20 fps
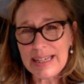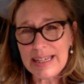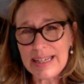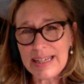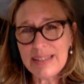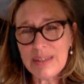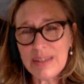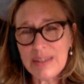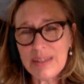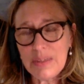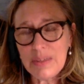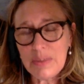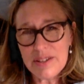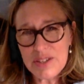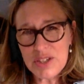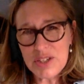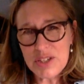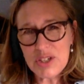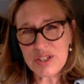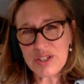And then when it
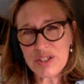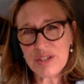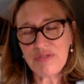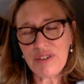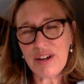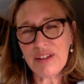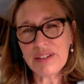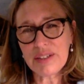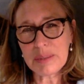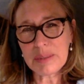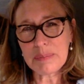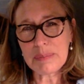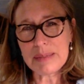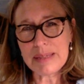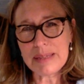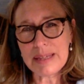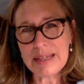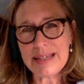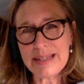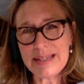all starts to fall into
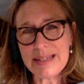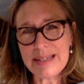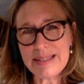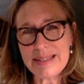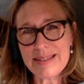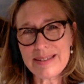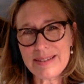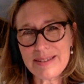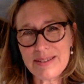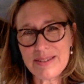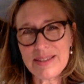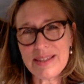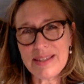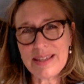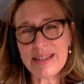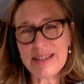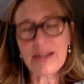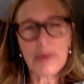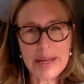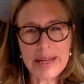place, you
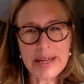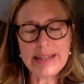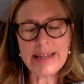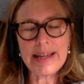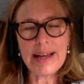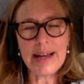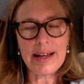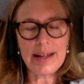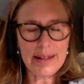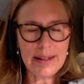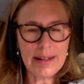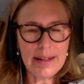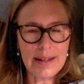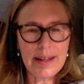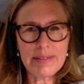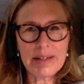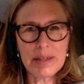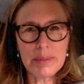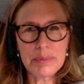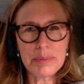think, okay, yeah,
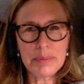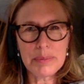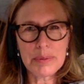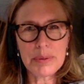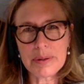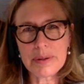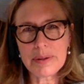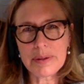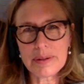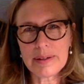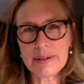I've got a book.